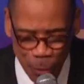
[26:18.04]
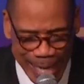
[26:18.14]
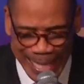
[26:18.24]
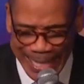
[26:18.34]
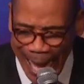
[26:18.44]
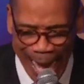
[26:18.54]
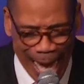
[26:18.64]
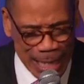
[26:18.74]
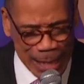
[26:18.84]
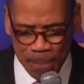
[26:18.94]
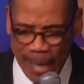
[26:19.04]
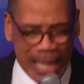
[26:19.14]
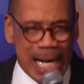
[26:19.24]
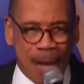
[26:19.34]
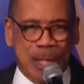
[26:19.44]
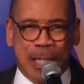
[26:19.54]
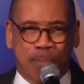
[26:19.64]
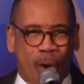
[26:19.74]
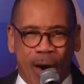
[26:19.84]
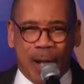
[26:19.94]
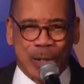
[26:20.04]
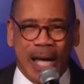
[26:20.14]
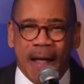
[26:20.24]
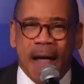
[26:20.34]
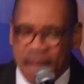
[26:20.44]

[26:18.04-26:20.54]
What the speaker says: 3 days picking up spoils.